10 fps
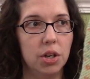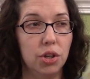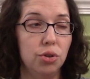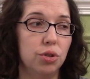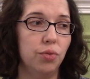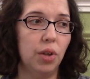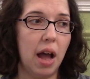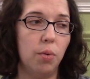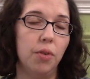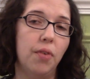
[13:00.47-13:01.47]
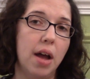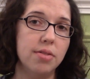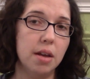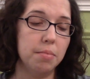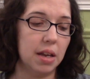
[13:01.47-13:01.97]
useful I will
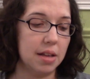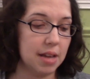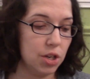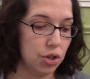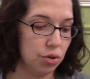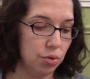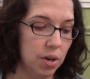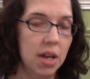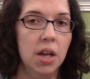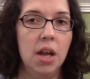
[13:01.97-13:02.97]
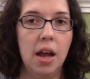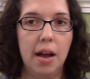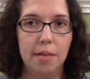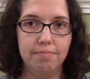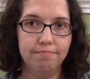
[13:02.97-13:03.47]
find them because I do
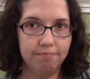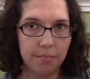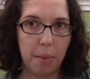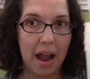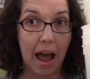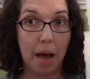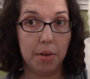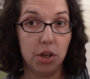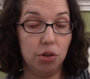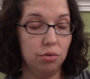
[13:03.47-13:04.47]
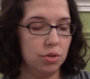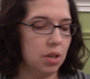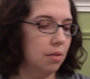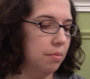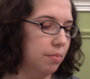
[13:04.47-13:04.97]
by habit
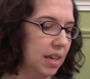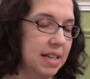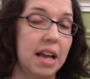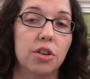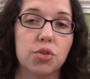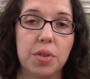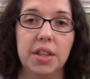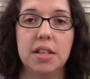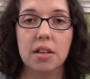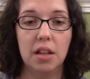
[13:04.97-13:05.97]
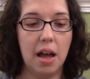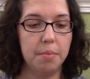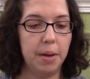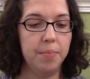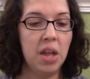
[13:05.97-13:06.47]
use containers with lids a
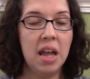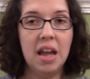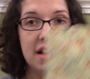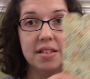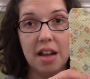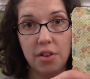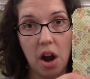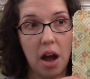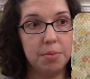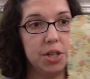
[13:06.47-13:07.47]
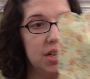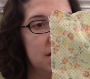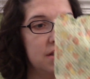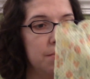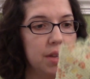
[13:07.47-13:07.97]
lot, but it's another option.
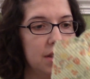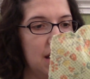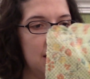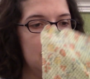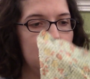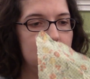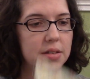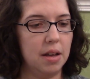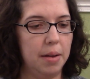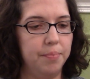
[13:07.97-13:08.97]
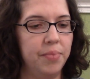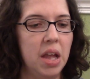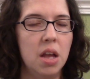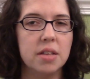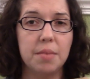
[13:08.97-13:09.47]
It's something that is
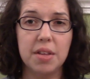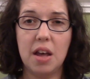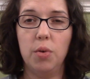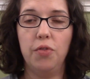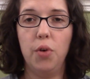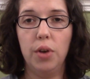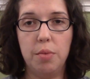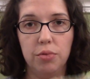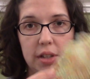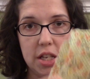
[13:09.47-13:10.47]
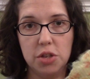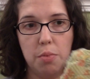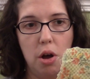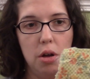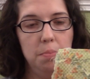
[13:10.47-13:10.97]
something that would fold up really
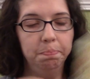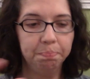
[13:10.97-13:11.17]
small.